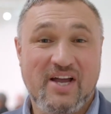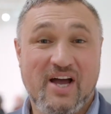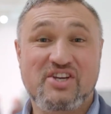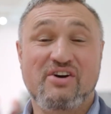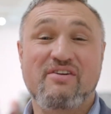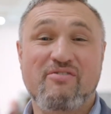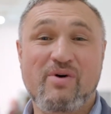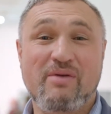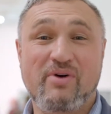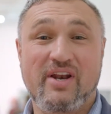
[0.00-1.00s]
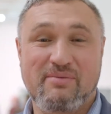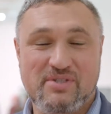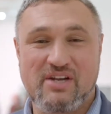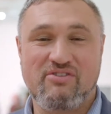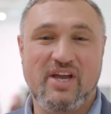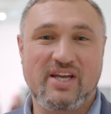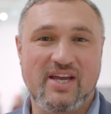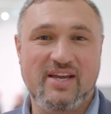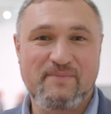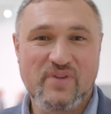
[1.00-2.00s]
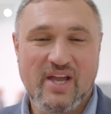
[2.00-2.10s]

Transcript: Uh, kia ora everyone, my name's Henry Heke,